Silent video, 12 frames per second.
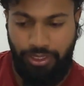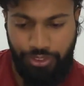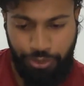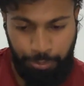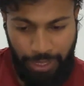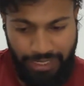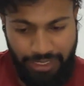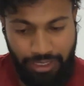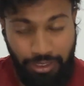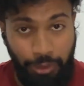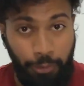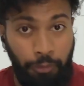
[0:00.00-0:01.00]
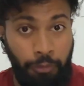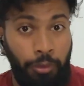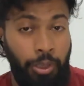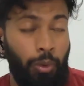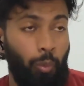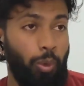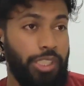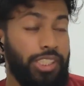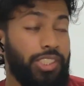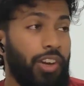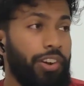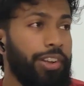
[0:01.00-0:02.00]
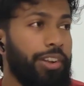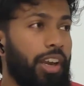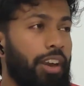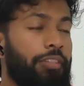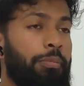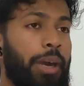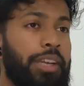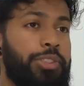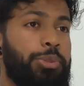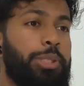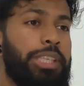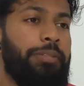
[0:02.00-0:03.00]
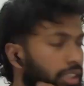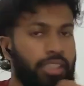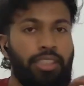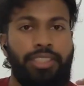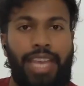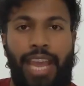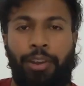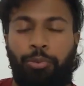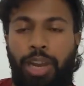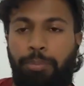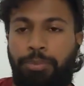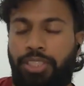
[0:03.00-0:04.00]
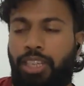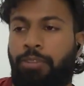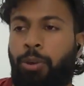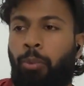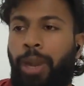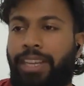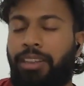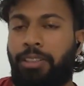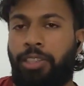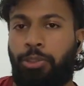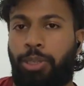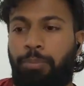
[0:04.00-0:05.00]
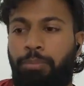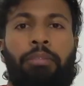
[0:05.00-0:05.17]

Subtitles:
So basically, we started off by doing 10 reps of a regular grip